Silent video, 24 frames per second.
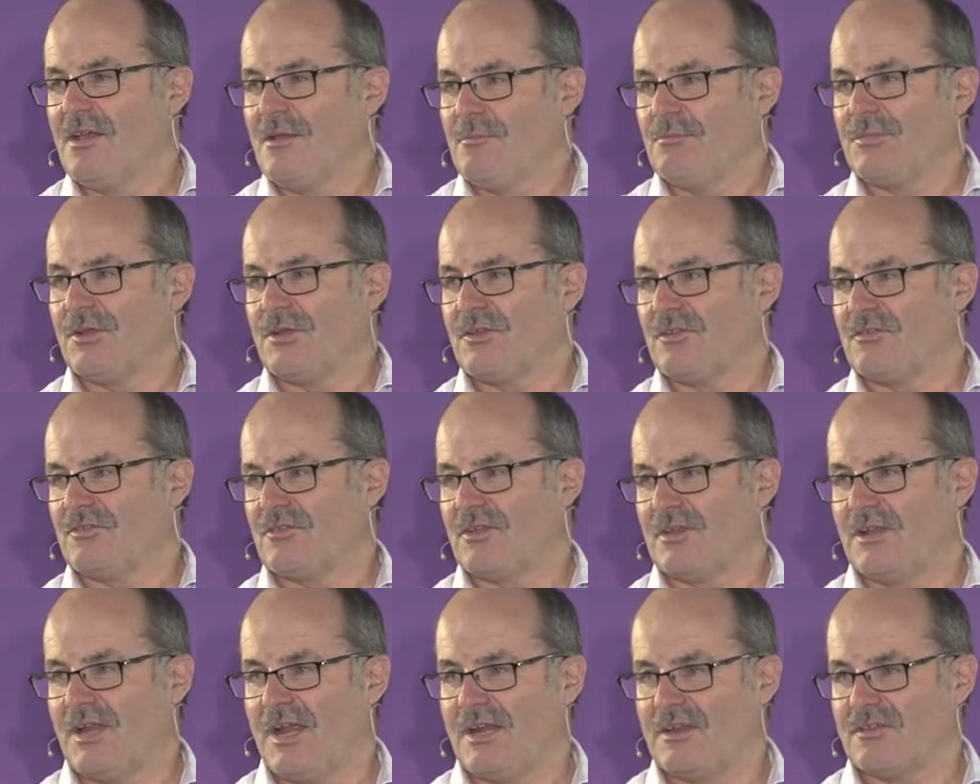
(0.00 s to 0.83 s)
Because
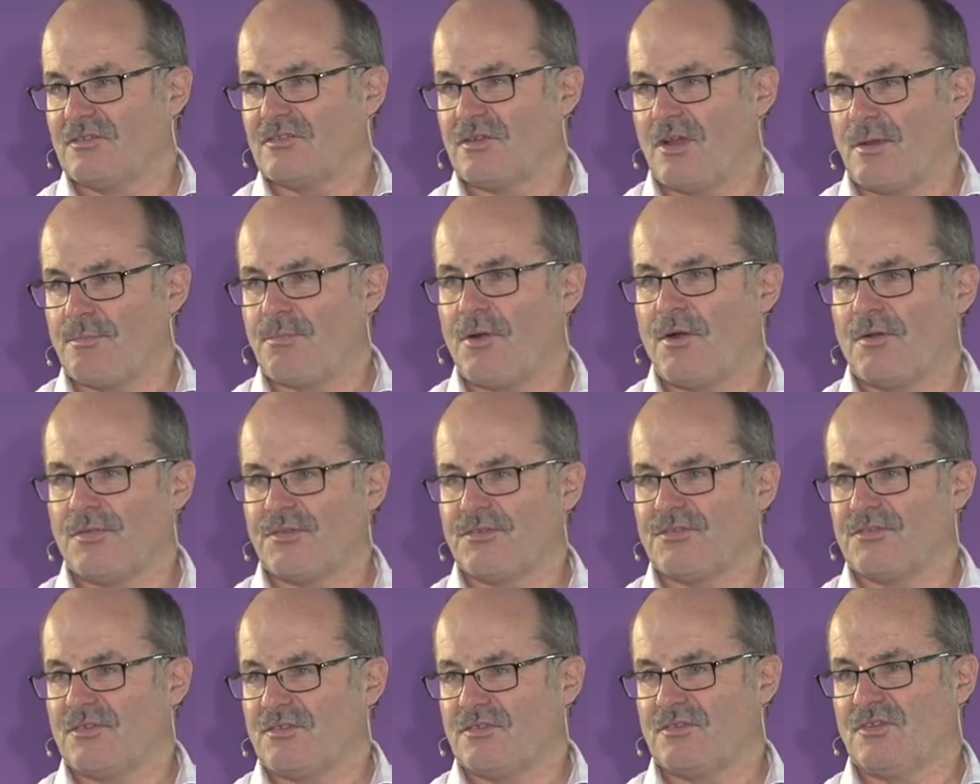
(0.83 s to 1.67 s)
the latest
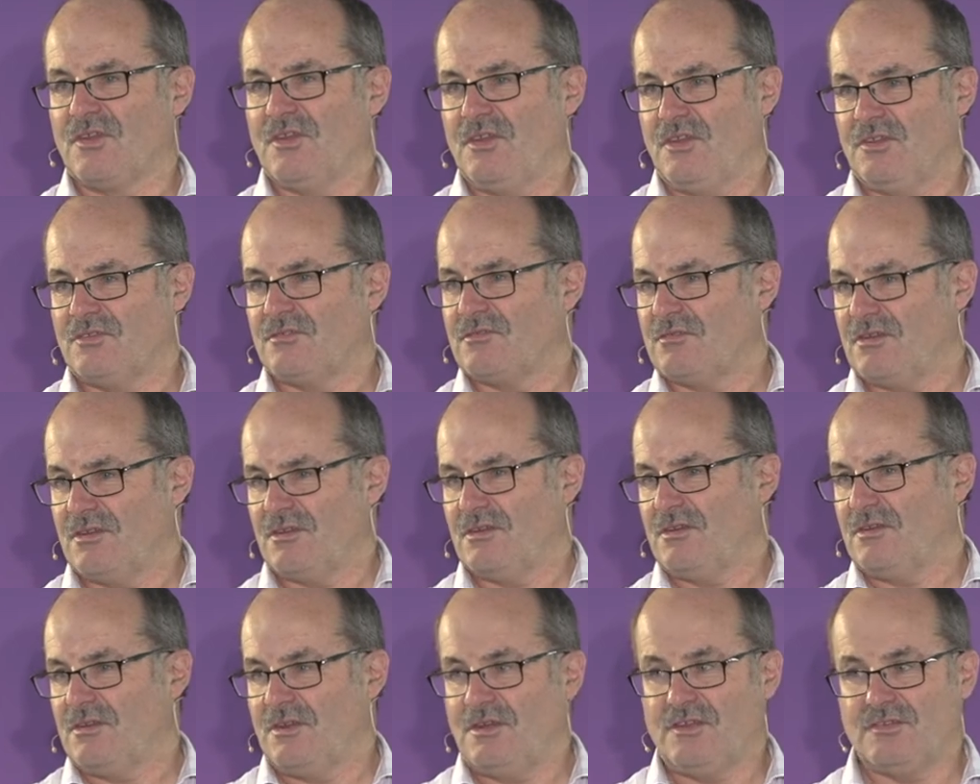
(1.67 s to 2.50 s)
hypothesis is
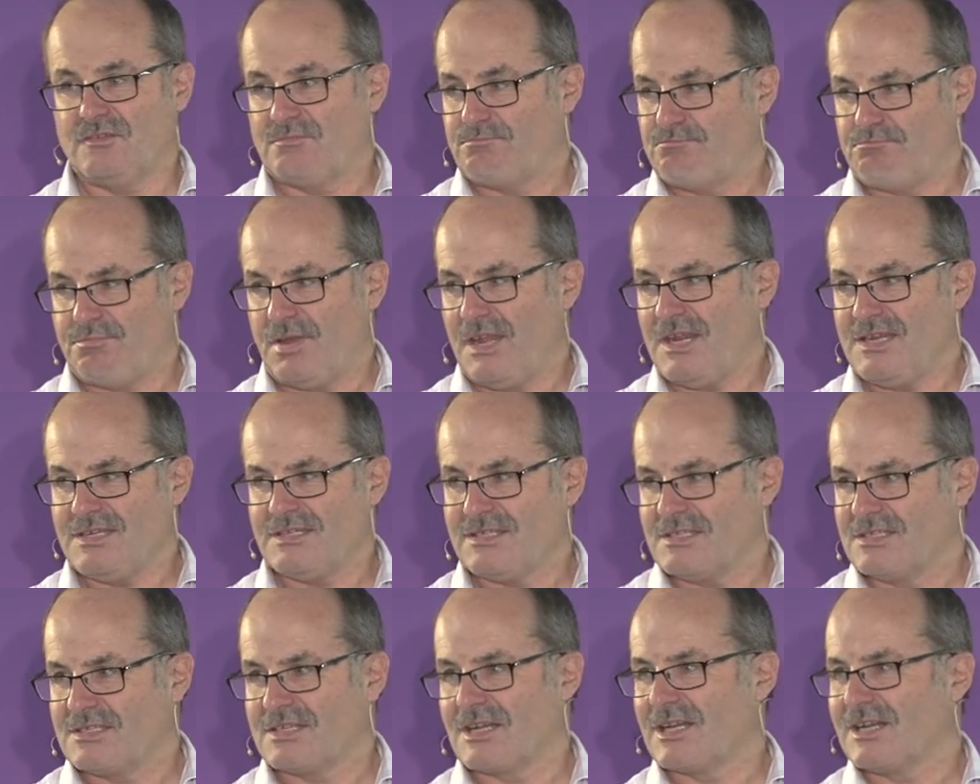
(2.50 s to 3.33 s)

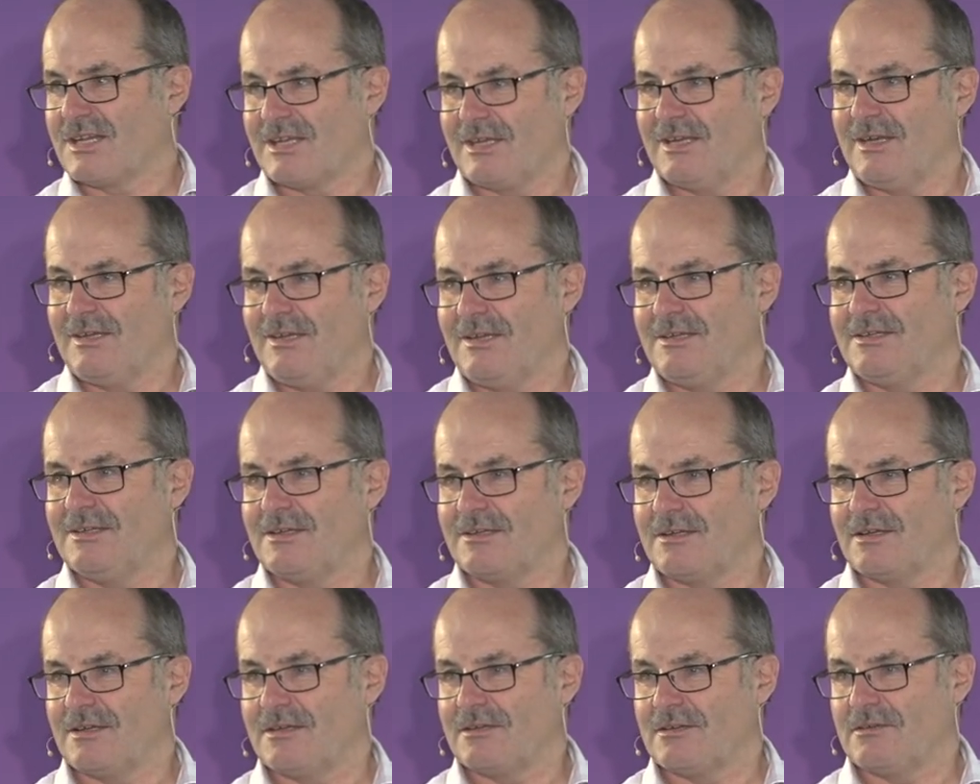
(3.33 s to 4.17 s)
pieces clearly
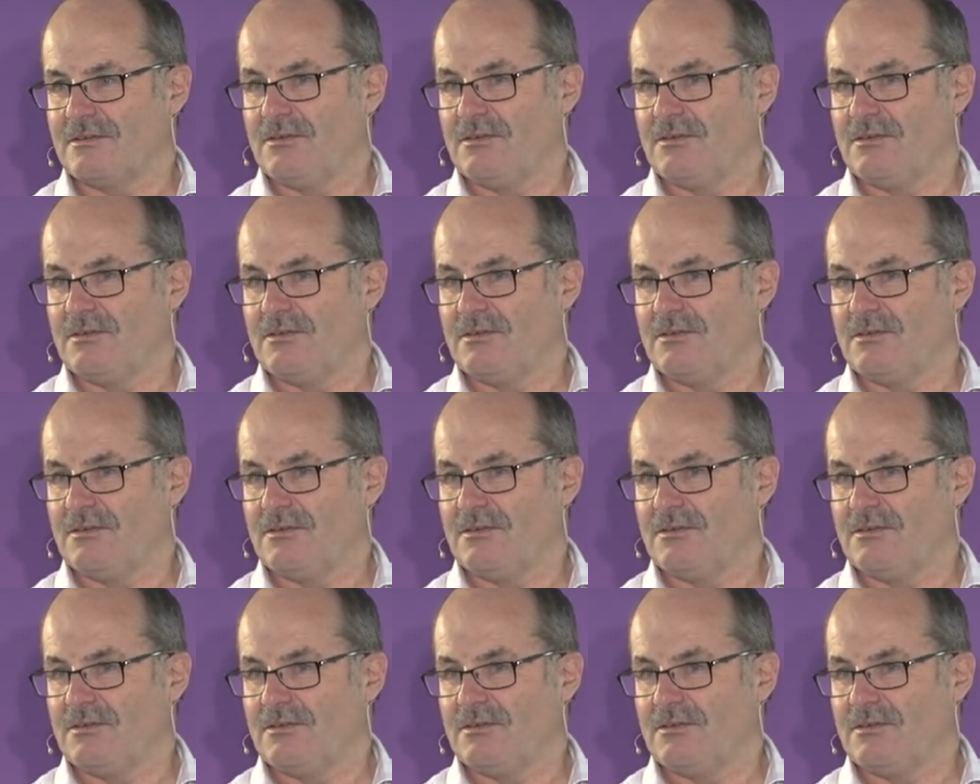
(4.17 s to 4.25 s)
didn't.